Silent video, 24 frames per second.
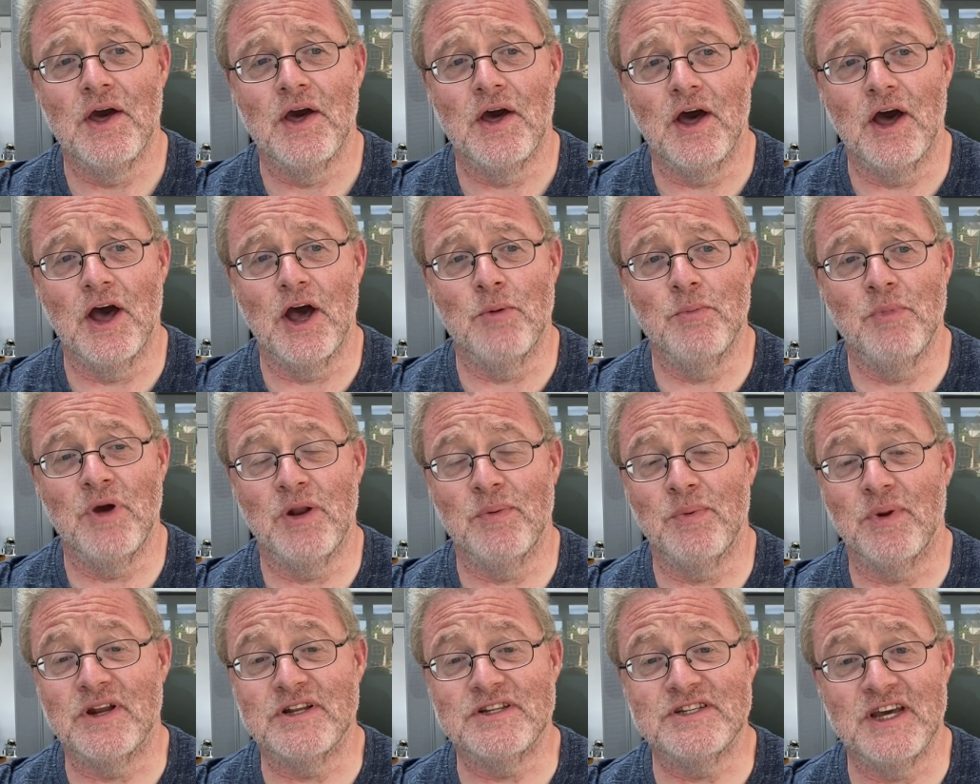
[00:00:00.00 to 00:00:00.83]
Uh, made a
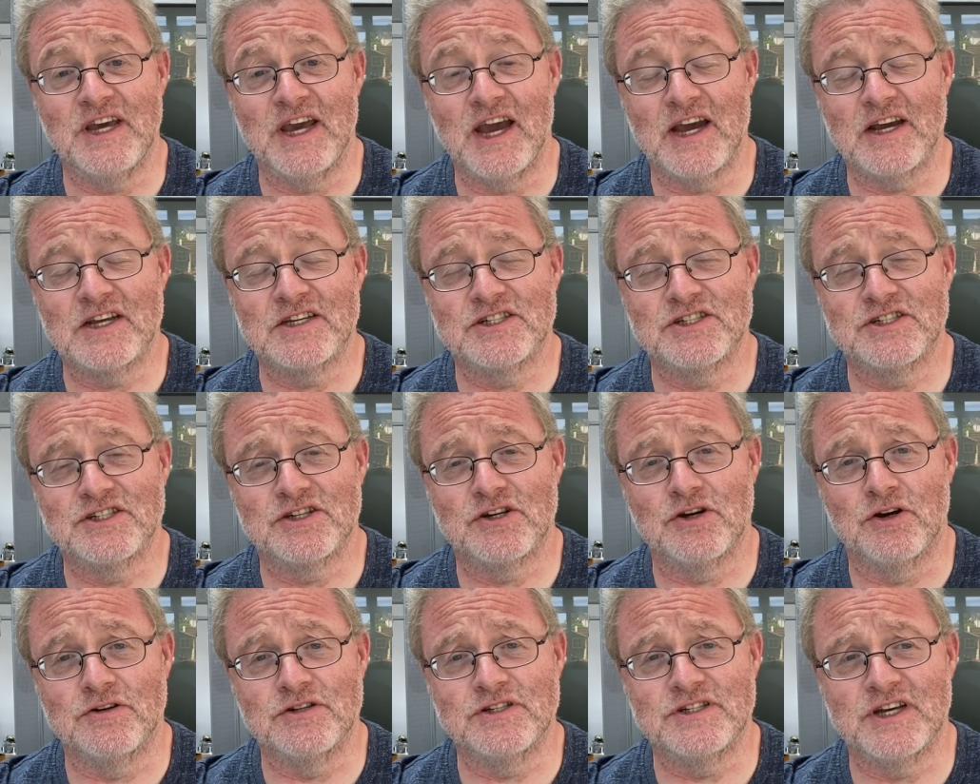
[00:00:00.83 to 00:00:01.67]
bit of D X
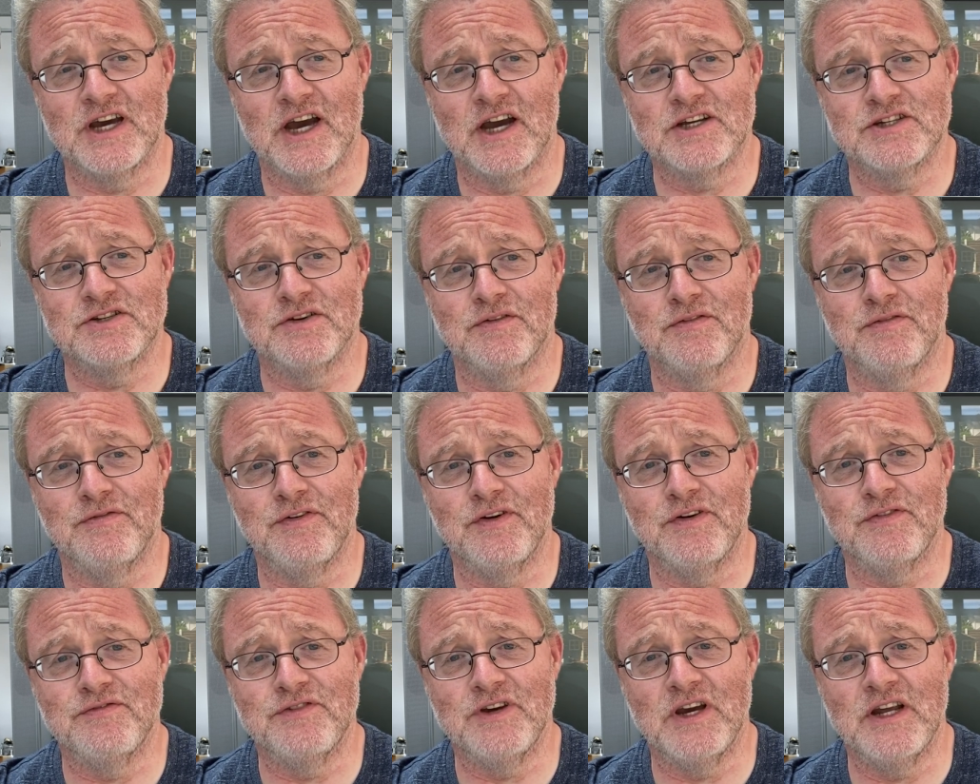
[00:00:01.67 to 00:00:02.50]
contacts on
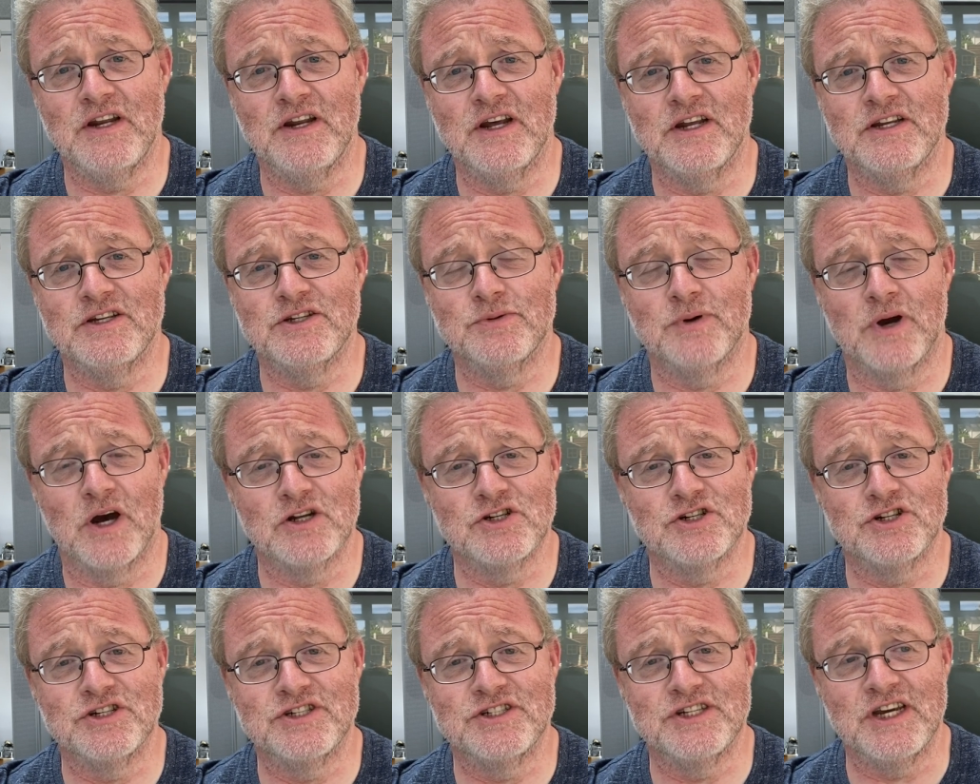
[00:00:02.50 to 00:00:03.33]
fifteen into
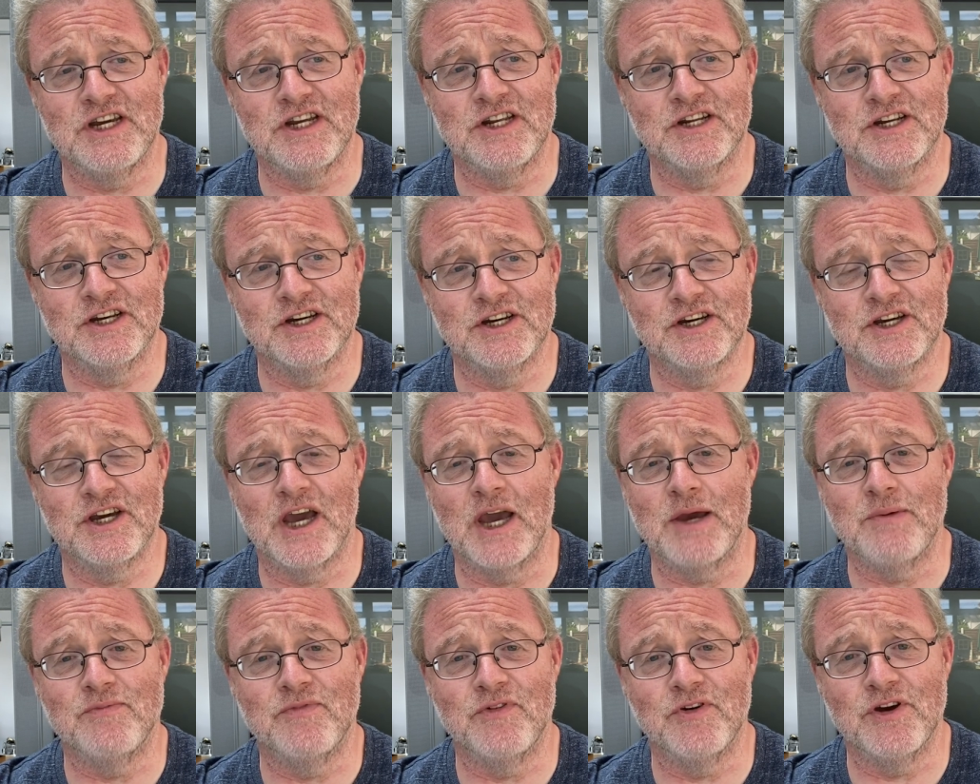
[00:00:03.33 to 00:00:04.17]
Argentina,
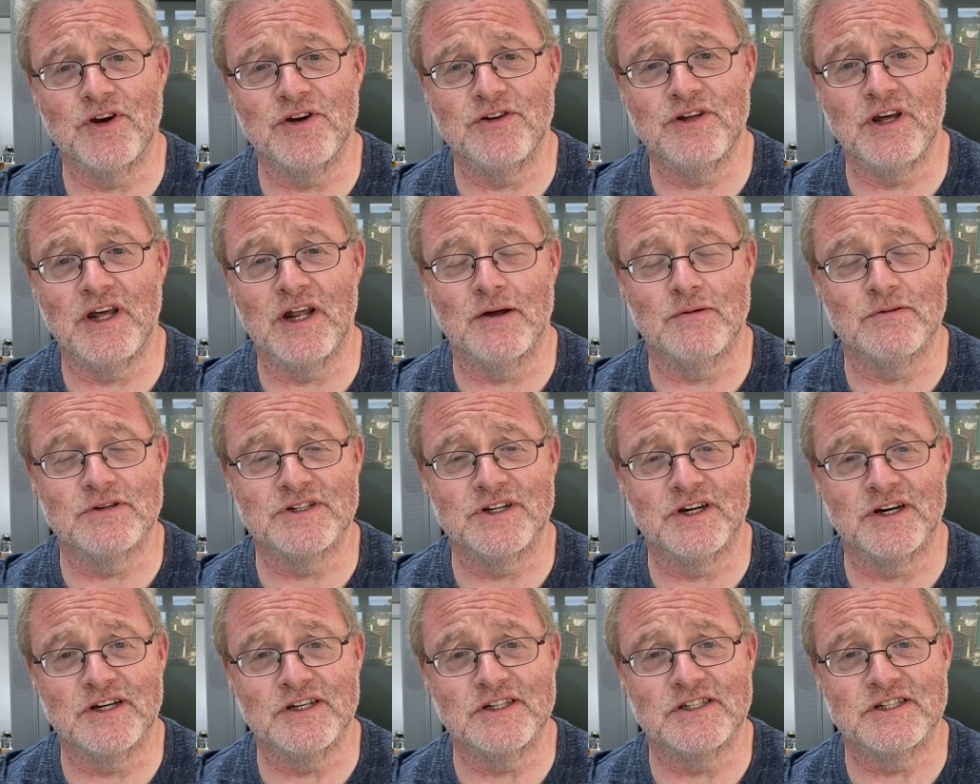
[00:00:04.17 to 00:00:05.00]
Cape Verde, that was
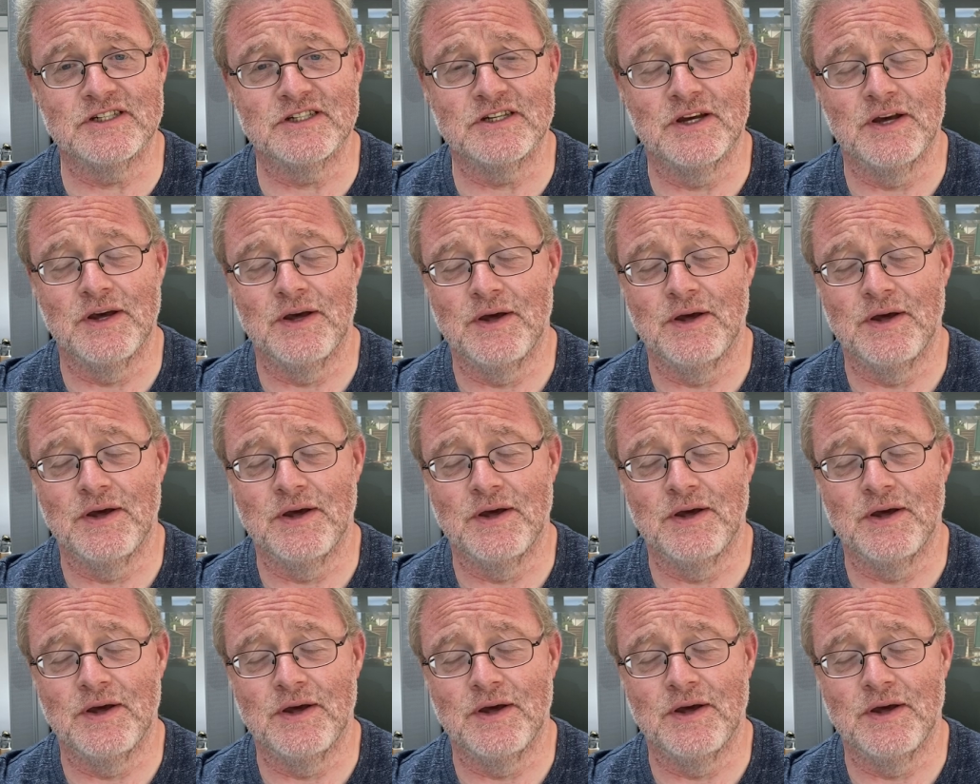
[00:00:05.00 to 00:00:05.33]
nice.